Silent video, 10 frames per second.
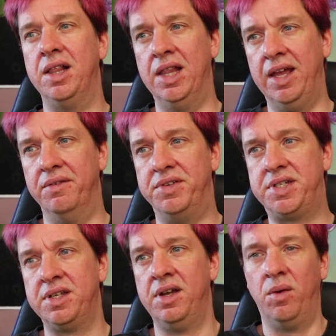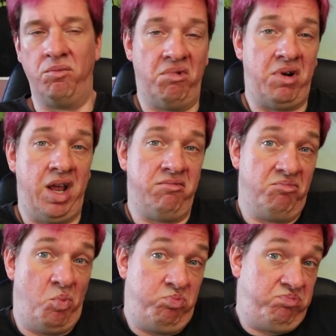lives. All right,
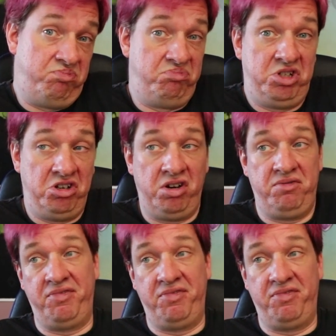sure,